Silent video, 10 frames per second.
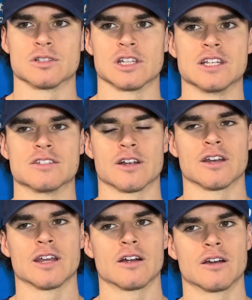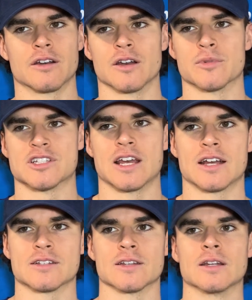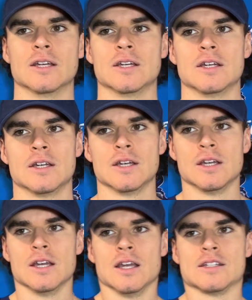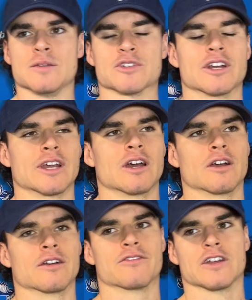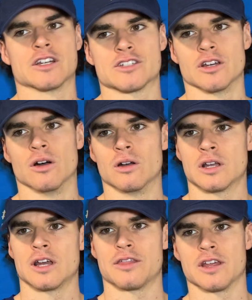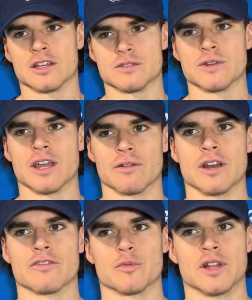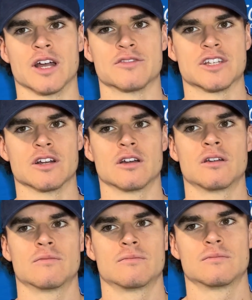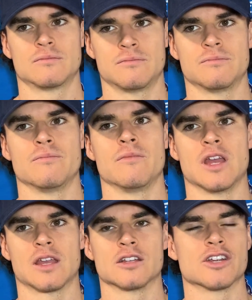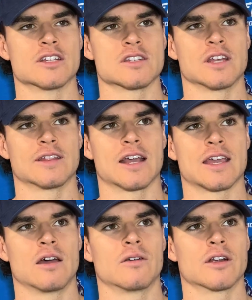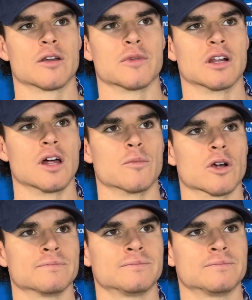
leads are going to get harder to protect, and teams are going to get harder to finish. So I think as we get ready for playoffs here, making chances like that count are going to mean a lot more.